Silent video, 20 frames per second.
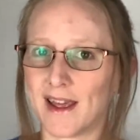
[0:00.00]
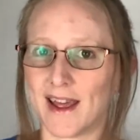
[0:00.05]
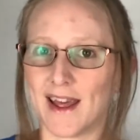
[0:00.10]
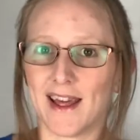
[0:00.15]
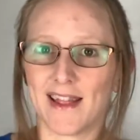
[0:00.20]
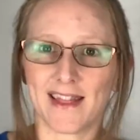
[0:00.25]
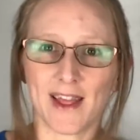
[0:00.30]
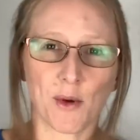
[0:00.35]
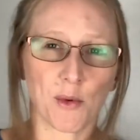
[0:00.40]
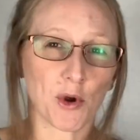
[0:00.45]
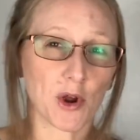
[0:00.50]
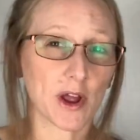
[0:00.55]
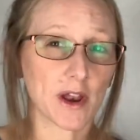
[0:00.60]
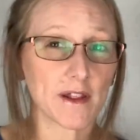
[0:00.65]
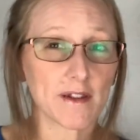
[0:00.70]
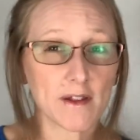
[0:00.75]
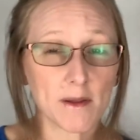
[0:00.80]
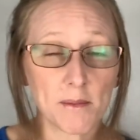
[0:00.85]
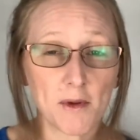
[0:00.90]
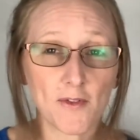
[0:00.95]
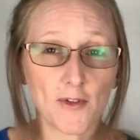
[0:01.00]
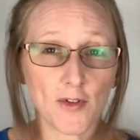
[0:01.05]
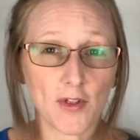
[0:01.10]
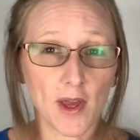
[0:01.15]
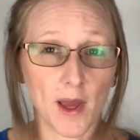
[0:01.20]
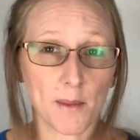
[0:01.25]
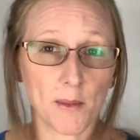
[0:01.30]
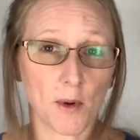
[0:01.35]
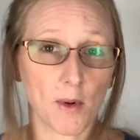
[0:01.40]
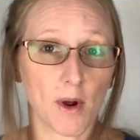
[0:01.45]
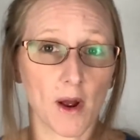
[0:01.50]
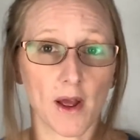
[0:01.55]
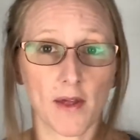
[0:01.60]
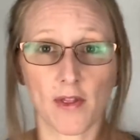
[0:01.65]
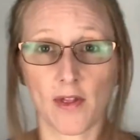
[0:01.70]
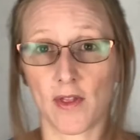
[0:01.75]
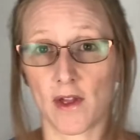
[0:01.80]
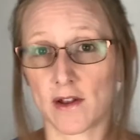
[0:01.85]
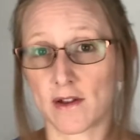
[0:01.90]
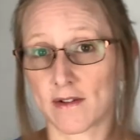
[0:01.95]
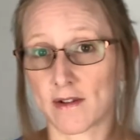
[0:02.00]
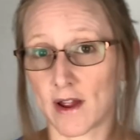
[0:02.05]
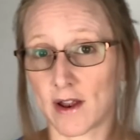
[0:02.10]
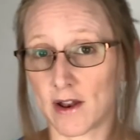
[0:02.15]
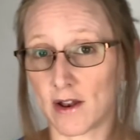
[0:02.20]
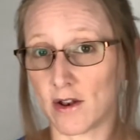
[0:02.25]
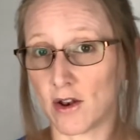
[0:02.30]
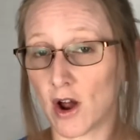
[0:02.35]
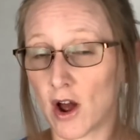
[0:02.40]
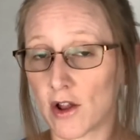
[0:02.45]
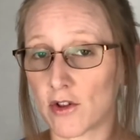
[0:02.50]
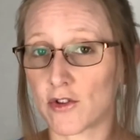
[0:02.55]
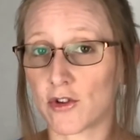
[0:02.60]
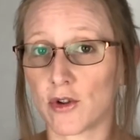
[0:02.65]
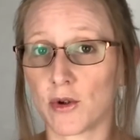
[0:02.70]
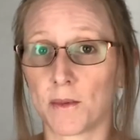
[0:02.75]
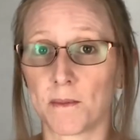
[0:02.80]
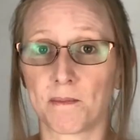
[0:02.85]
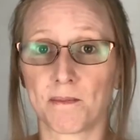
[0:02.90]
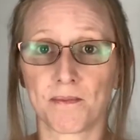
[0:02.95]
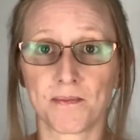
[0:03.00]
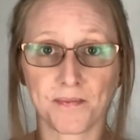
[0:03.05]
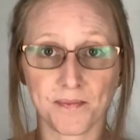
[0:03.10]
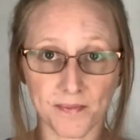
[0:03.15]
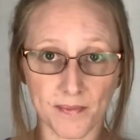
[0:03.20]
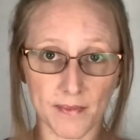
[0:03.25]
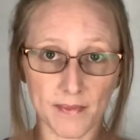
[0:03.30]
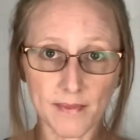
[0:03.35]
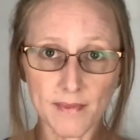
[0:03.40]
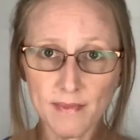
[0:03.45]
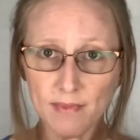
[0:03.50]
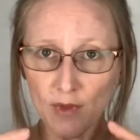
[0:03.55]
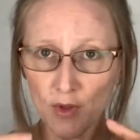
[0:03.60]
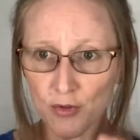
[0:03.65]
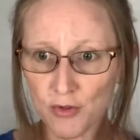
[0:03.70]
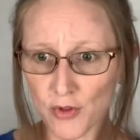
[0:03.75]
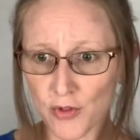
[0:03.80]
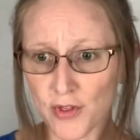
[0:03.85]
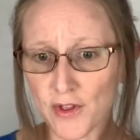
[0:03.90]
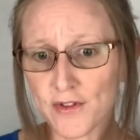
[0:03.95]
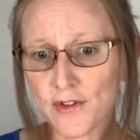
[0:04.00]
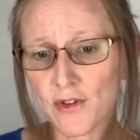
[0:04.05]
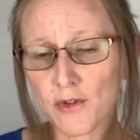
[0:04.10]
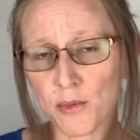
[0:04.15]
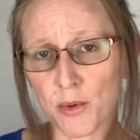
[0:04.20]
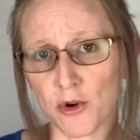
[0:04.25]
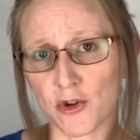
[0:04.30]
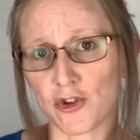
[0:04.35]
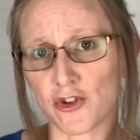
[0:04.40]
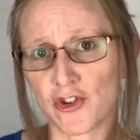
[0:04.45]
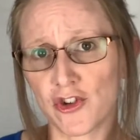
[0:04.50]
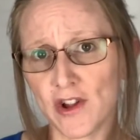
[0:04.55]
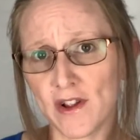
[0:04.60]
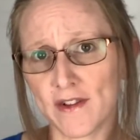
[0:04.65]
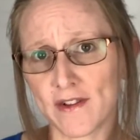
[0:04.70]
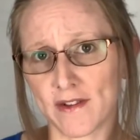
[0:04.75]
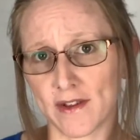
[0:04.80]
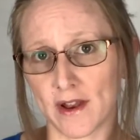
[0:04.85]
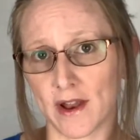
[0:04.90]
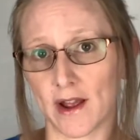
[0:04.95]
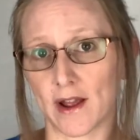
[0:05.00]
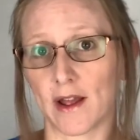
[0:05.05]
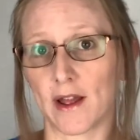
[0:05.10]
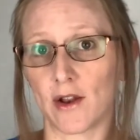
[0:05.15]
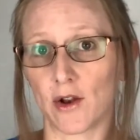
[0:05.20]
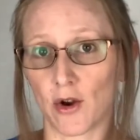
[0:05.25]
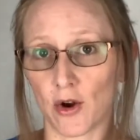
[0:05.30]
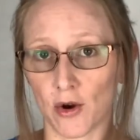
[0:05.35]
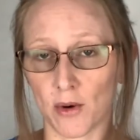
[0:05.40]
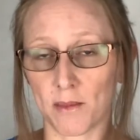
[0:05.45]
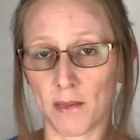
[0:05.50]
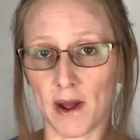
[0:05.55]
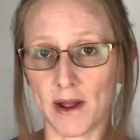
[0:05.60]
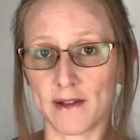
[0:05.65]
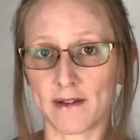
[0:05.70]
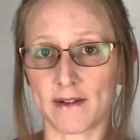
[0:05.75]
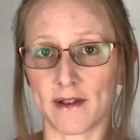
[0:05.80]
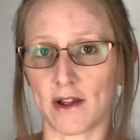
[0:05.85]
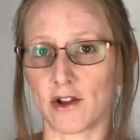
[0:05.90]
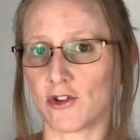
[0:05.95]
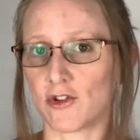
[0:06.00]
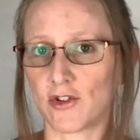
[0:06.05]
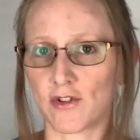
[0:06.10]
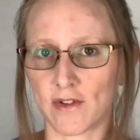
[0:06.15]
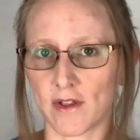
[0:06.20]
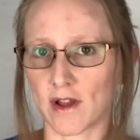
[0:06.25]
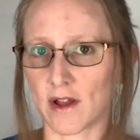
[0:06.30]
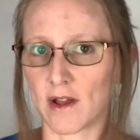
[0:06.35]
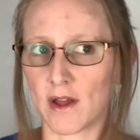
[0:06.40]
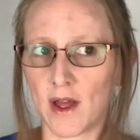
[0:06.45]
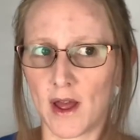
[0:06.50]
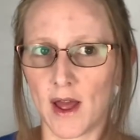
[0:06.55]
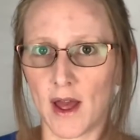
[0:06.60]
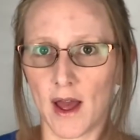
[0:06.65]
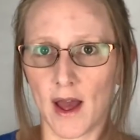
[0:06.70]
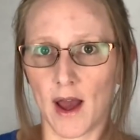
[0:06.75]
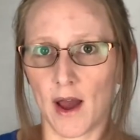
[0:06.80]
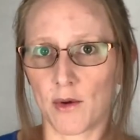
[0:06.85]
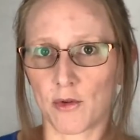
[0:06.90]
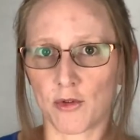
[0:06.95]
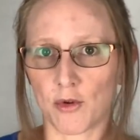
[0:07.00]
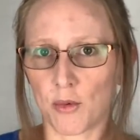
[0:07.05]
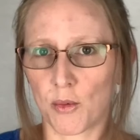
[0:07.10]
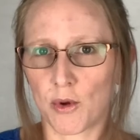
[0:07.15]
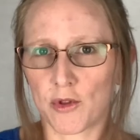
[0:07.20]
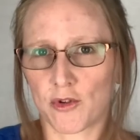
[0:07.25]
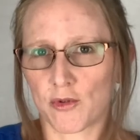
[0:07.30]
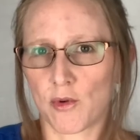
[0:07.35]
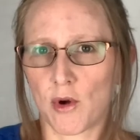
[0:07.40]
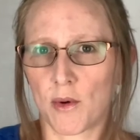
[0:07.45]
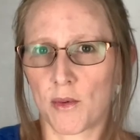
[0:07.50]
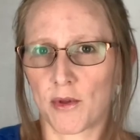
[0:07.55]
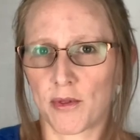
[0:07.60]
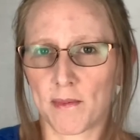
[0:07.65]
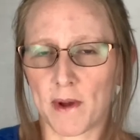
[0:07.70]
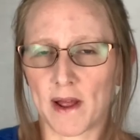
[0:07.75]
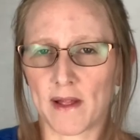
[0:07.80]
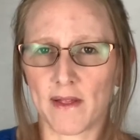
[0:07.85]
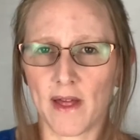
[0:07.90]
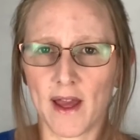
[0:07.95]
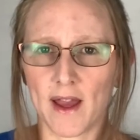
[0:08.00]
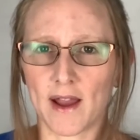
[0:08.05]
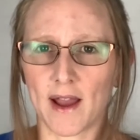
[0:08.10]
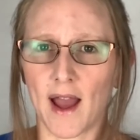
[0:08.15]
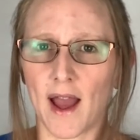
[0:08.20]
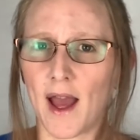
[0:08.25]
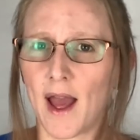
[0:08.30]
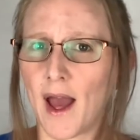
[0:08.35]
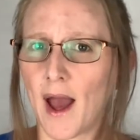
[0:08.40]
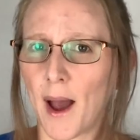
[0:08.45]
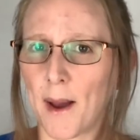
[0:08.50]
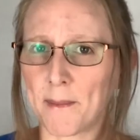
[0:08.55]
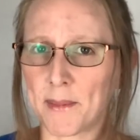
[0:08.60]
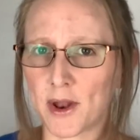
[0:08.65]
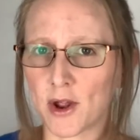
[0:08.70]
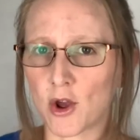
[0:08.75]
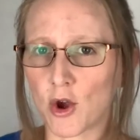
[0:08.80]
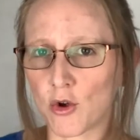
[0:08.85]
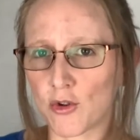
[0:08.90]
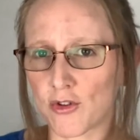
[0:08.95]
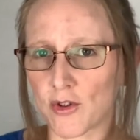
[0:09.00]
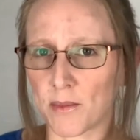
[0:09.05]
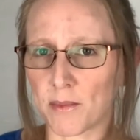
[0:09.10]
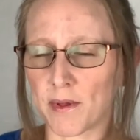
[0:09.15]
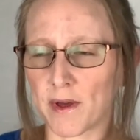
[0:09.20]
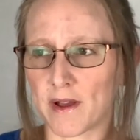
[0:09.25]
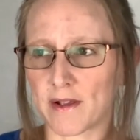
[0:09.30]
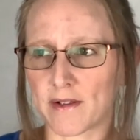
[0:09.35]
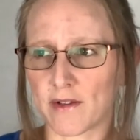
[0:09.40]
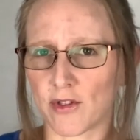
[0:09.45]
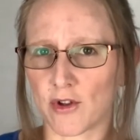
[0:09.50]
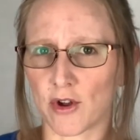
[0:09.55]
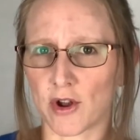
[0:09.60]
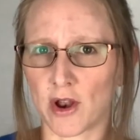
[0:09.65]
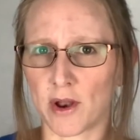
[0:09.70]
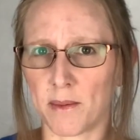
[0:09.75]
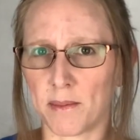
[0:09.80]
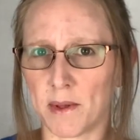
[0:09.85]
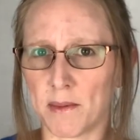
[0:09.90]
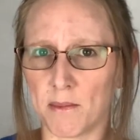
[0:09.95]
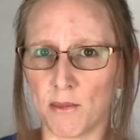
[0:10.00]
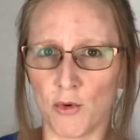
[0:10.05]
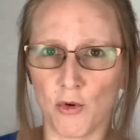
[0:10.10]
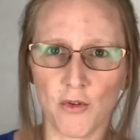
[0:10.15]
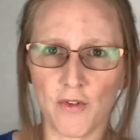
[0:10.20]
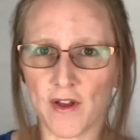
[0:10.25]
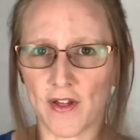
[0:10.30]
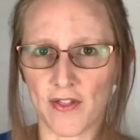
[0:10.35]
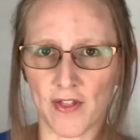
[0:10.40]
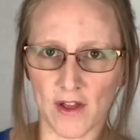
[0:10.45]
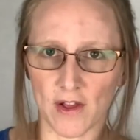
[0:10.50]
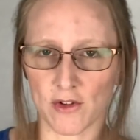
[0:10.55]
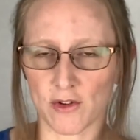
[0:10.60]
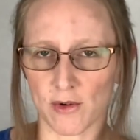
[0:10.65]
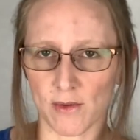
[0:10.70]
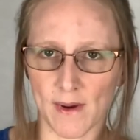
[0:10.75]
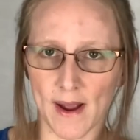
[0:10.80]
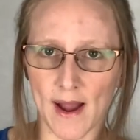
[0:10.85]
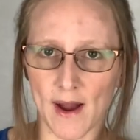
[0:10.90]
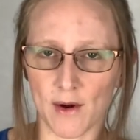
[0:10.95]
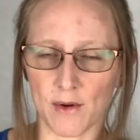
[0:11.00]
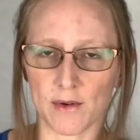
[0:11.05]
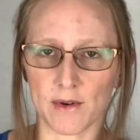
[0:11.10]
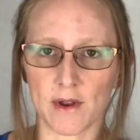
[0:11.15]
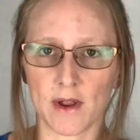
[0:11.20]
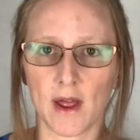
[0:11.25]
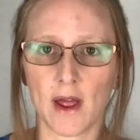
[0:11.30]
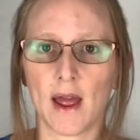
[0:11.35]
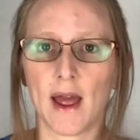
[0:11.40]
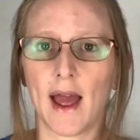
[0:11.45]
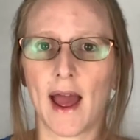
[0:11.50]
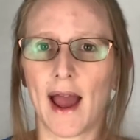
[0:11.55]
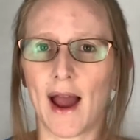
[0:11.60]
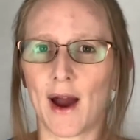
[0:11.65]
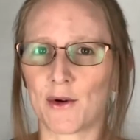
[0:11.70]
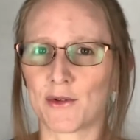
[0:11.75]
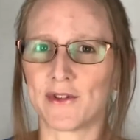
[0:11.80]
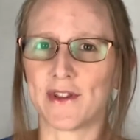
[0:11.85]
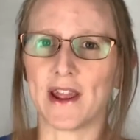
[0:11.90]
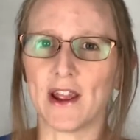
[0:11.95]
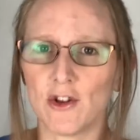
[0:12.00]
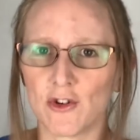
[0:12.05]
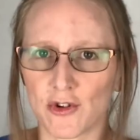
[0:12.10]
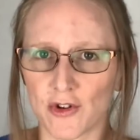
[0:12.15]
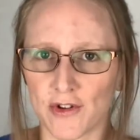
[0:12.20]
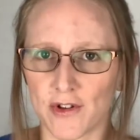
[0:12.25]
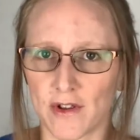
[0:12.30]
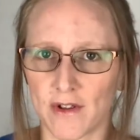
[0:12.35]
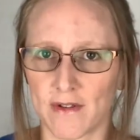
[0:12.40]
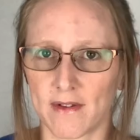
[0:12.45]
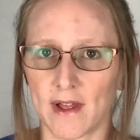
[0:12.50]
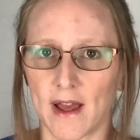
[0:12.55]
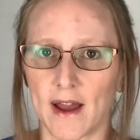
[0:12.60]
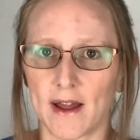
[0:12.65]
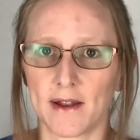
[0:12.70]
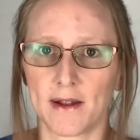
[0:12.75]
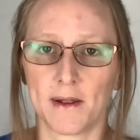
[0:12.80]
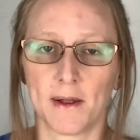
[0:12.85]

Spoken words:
They were going to send me for the MRI, and then they decided not to. So this is where she's sitting in her mindset. She's like, so what's wrong with my leg? I'm going to go someplace and they're going to be moving things around. How dangerous is that?